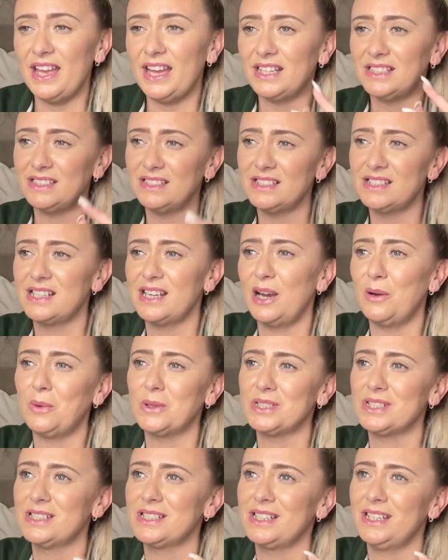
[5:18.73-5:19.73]
I did say I
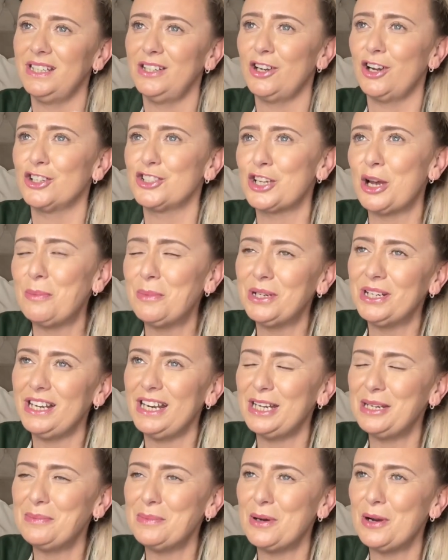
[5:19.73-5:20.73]
wasn't saying autumnal
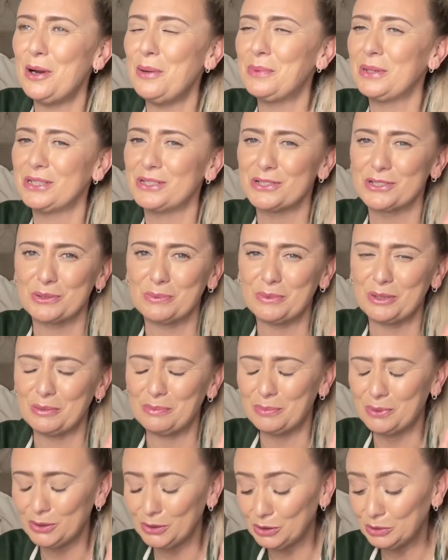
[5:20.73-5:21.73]
anymore because someone
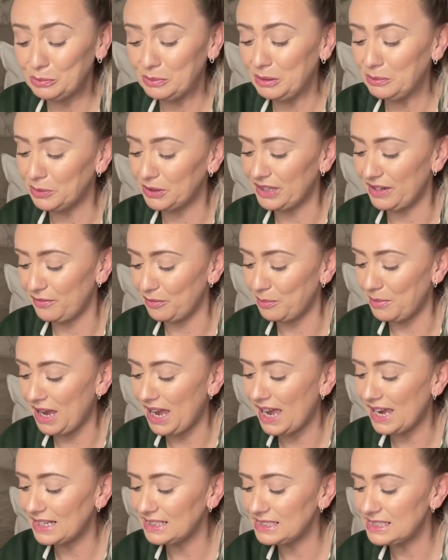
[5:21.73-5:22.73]
had pulled me, but never
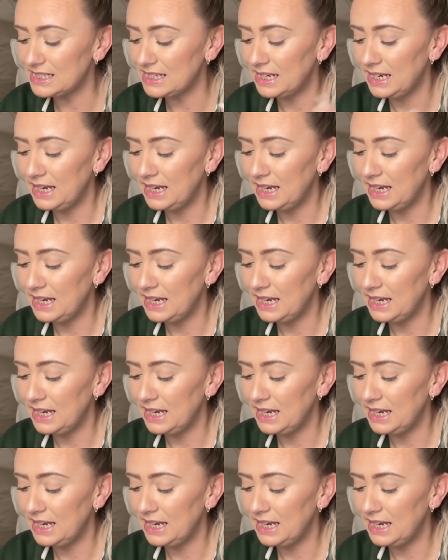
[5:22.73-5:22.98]
mind.